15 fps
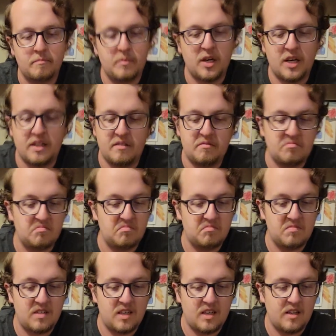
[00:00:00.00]

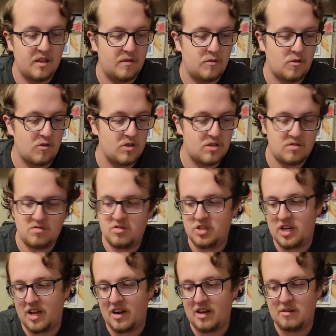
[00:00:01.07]
then of course,
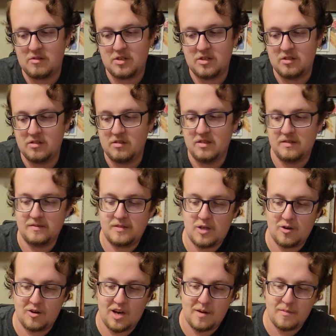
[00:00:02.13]
shout out to
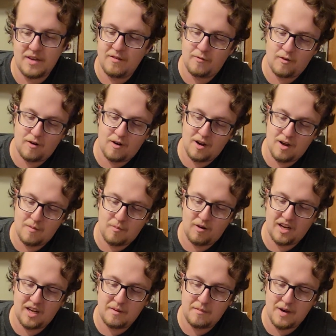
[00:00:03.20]
Konami for
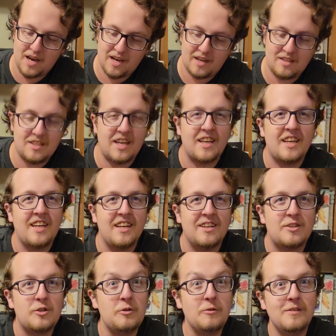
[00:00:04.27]
bringing back Tenki to
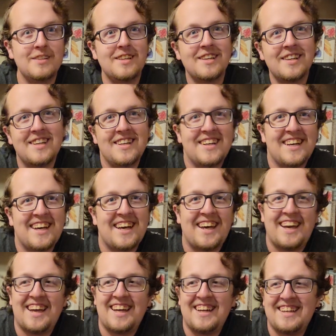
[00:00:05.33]
2.
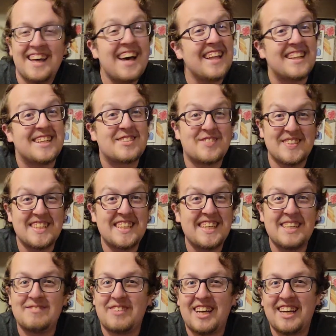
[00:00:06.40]
And yeah, that's really
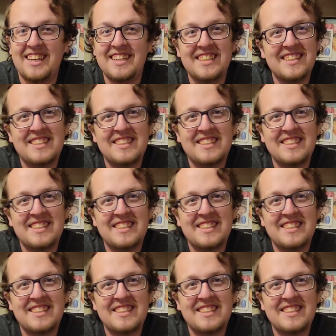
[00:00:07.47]
it, man.